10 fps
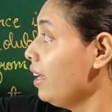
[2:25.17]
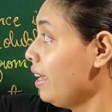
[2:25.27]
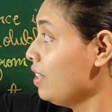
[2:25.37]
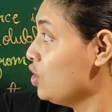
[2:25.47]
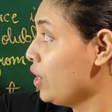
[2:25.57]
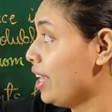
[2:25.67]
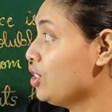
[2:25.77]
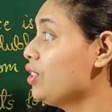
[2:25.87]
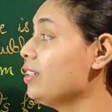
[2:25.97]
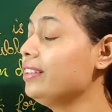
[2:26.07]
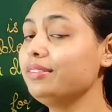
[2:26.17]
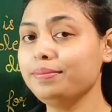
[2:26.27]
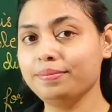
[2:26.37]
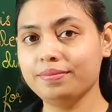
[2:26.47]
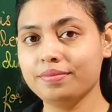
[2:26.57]
Ingestion,
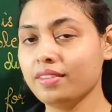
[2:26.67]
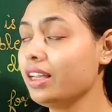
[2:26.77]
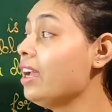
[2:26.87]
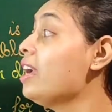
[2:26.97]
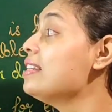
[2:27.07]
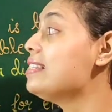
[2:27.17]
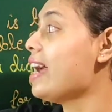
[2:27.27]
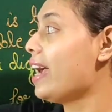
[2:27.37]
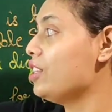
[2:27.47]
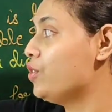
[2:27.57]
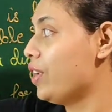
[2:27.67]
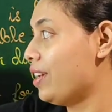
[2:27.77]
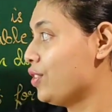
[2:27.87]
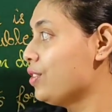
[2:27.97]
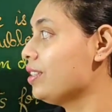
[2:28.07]

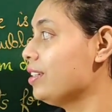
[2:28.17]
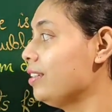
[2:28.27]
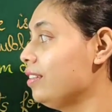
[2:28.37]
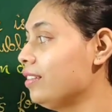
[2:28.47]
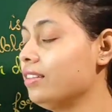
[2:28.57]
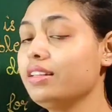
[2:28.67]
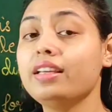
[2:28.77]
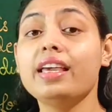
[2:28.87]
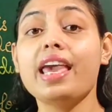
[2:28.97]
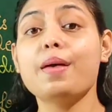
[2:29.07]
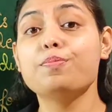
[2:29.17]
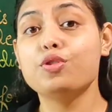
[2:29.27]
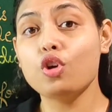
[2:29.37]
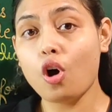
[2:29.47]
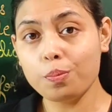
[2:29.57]
digestion,
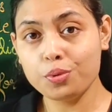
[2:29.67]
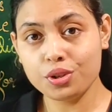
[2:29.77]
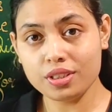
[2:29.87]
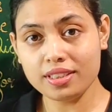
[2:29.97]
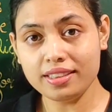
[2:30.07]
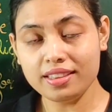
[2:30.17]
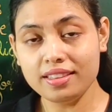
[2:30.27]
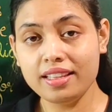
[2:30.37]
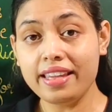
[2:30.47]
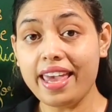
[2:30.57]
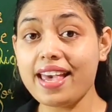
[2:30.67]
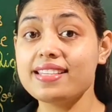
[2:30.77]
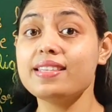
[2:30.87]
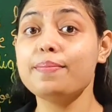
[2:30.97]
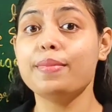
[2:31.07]
absorption,
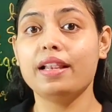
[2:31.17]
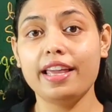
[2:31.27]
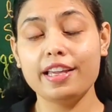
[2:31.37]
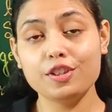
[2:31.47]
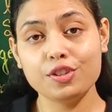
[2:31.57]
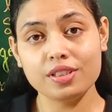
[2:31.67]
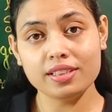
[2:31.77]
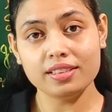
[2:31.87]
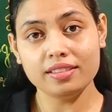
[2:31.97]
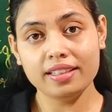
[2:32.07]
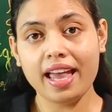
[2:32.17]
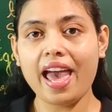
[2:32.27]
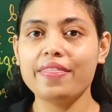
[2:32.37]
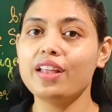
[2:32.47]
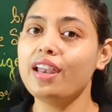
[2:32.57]
assimilation,
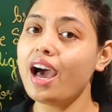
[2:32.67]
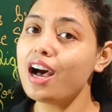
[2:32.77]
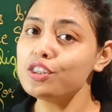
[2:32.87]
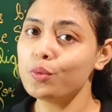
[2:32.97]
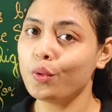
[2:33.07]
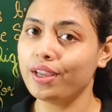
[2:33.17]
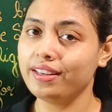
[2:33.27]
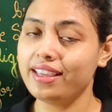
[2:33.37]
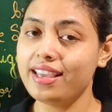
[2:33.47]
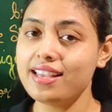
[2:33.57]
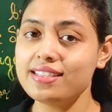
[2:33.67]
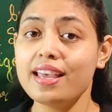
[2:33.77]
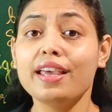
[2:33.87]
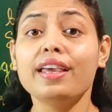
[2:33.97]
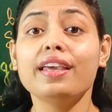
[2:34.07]
and the last one
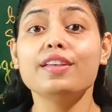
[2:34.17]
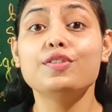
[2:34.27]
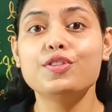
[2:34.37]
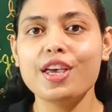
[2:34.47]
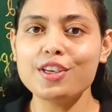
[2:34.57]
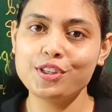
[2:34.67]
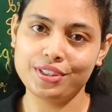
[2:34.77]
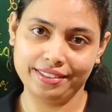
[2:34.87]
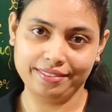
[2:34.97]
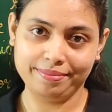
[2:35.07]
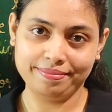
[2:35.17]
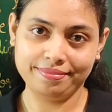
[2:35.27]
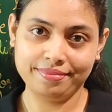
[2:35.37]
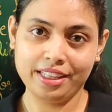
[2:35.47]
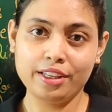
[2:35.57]
is egestion.
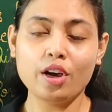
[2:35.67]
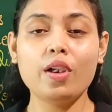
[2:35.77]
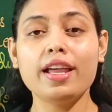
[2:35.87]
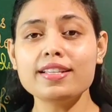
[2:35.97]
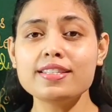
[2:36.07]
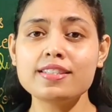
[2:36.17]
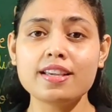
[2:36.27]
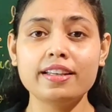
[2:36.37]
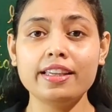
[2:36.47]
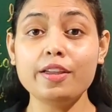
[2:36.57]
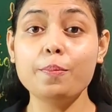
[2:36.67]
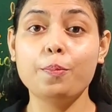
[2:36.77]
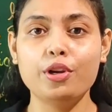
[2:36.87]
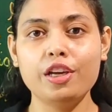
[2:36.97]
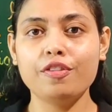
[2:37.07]
Now let us study
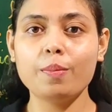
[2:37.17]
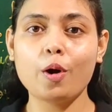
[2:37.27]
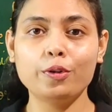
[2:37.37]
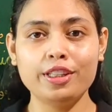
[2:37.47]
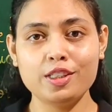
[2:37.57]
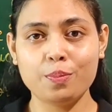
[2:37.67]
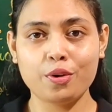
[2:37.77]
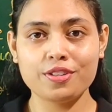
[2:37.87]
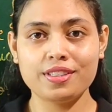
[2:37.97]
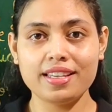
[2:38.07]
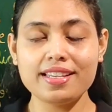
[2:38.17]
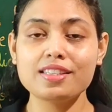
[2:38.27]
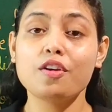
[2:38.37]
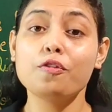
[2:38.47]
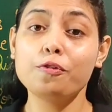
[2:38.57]
in brief about these
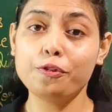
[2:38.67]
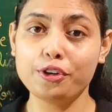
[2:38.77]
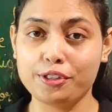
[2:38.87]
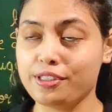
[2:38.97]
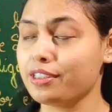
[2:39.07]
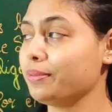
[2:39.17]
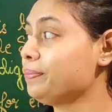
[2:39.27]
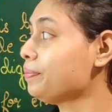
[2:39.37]
processes. First,